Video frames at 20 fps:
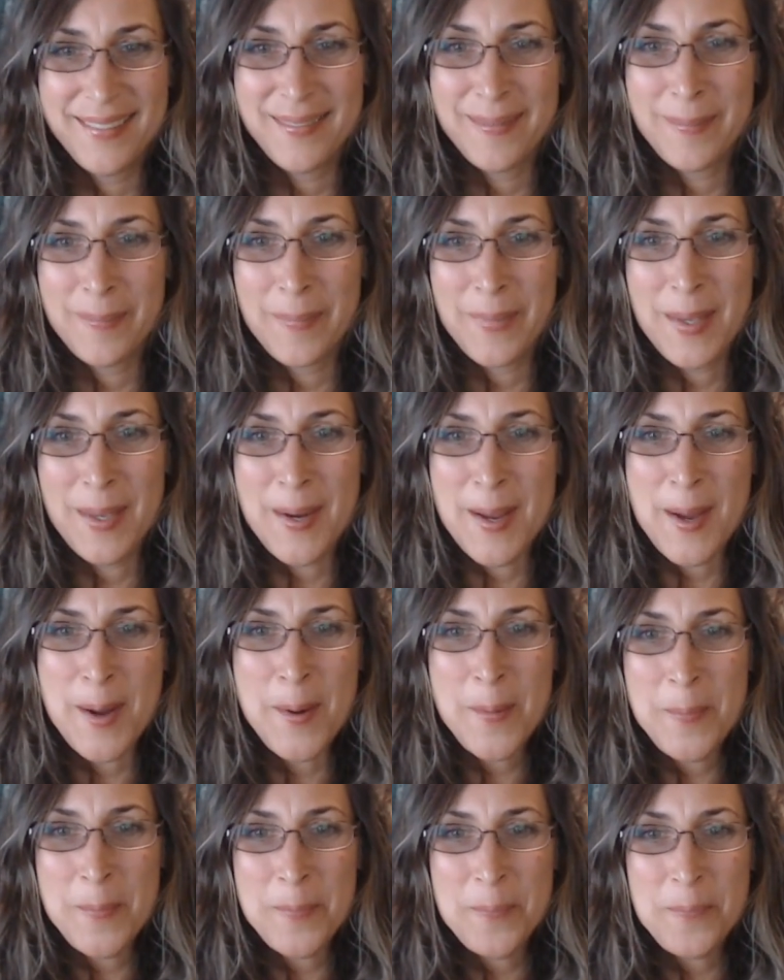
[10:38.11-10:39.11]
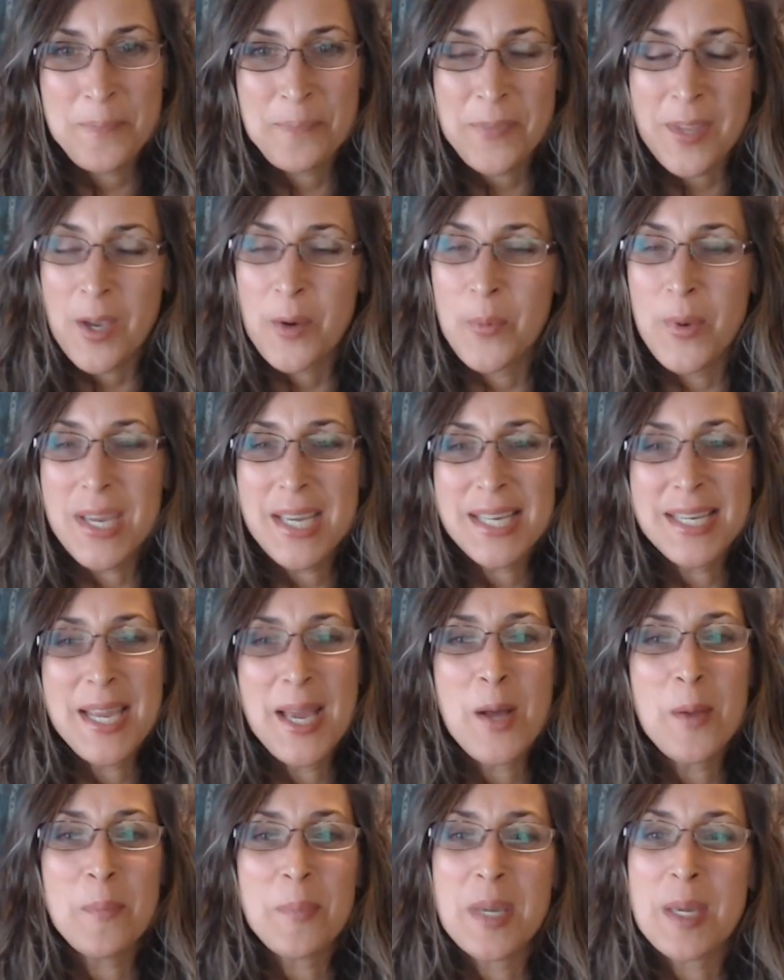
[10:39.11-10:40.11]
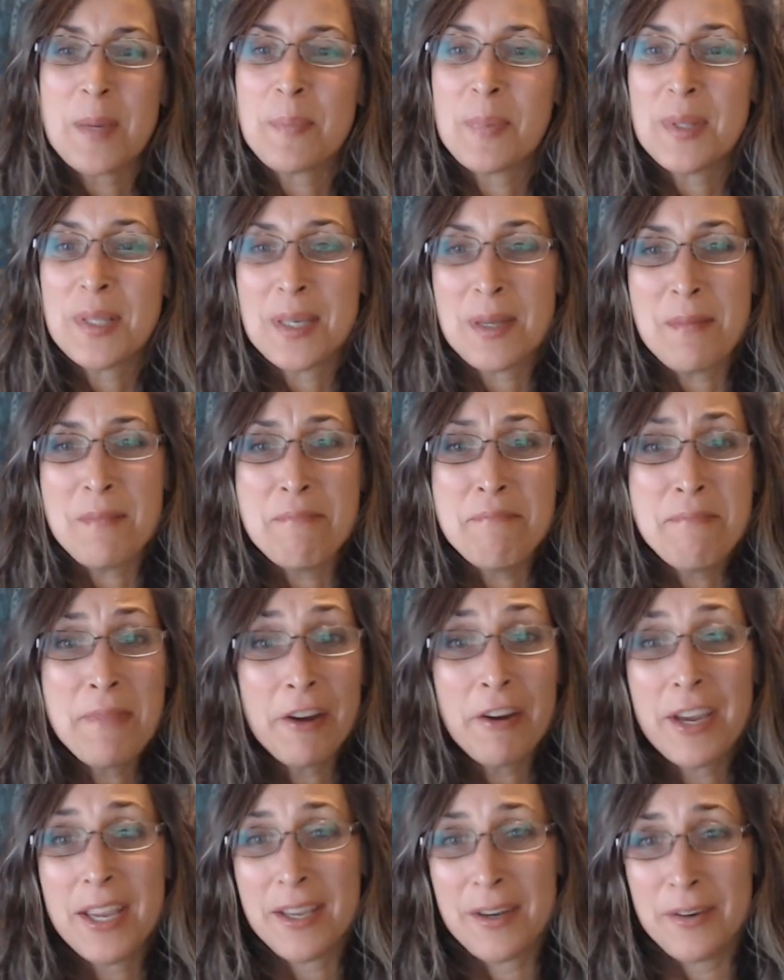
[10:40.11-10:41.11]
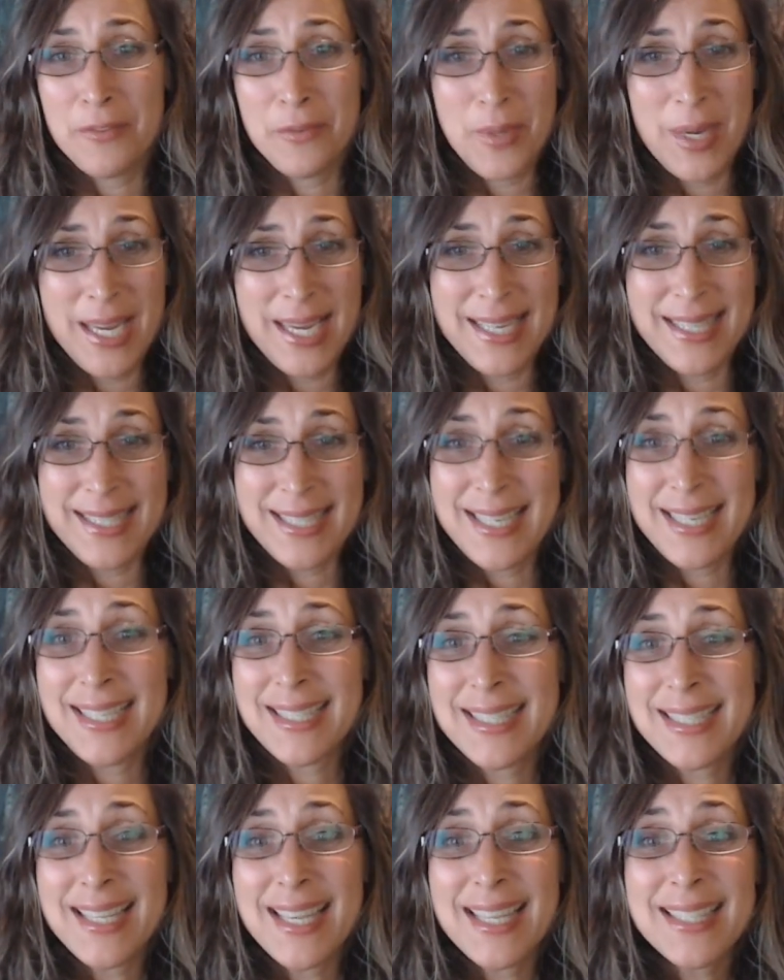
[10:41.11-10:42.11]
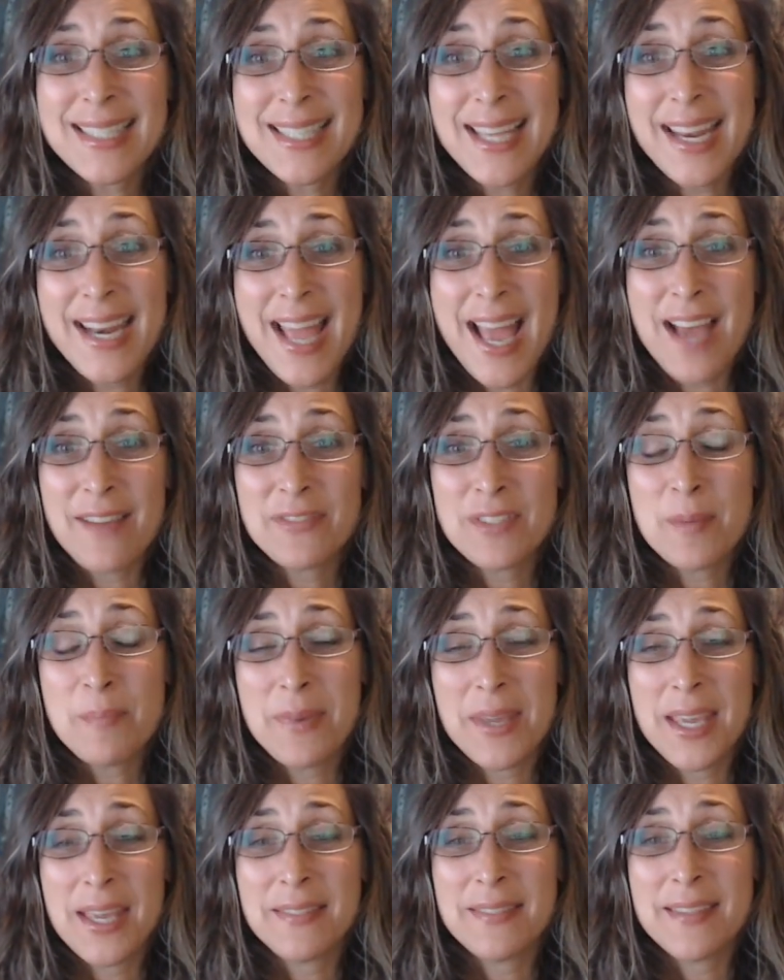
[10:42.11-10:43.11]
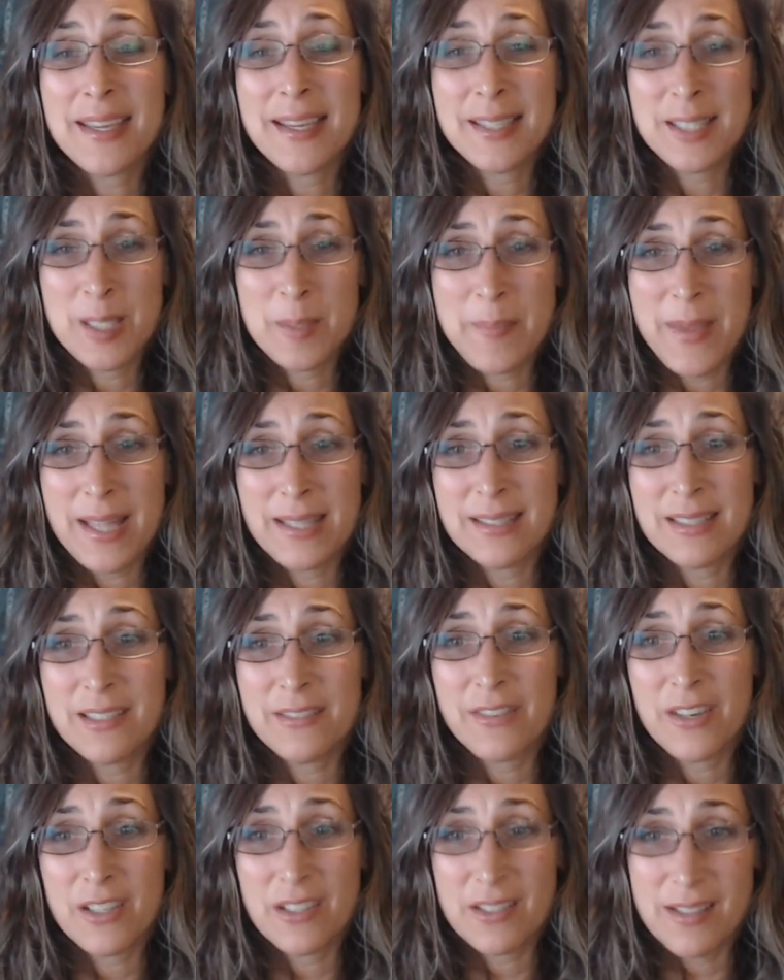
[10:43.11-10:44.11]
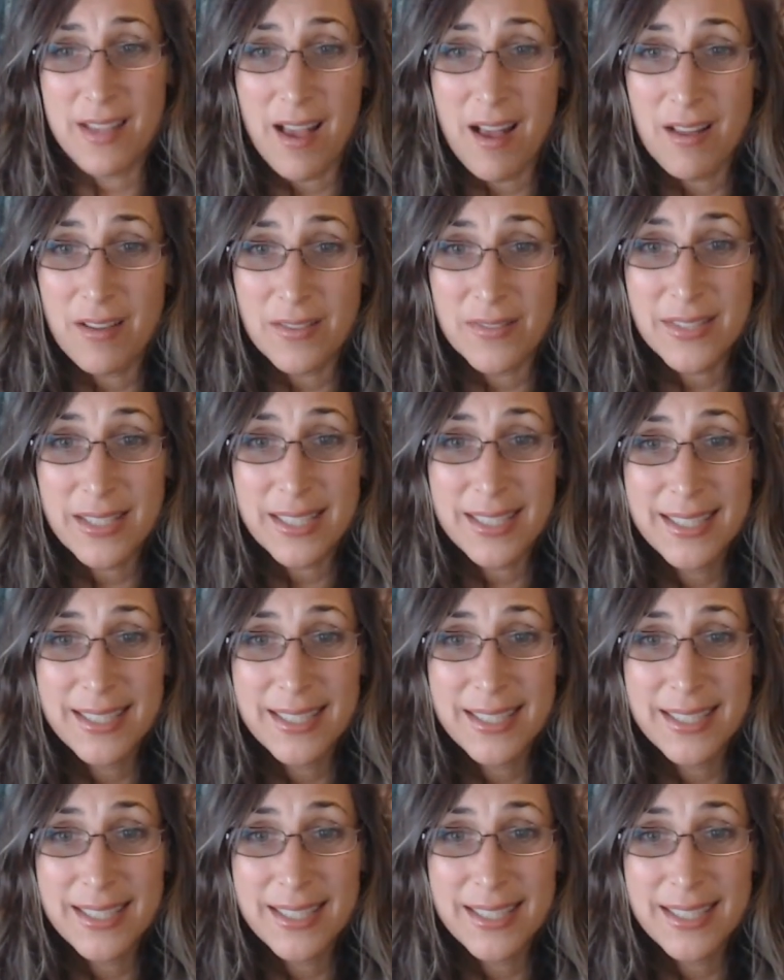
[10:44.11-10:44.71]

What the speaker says: You know? We can help people in a myriad of ways, and it does not have to be at the expense of ourselves.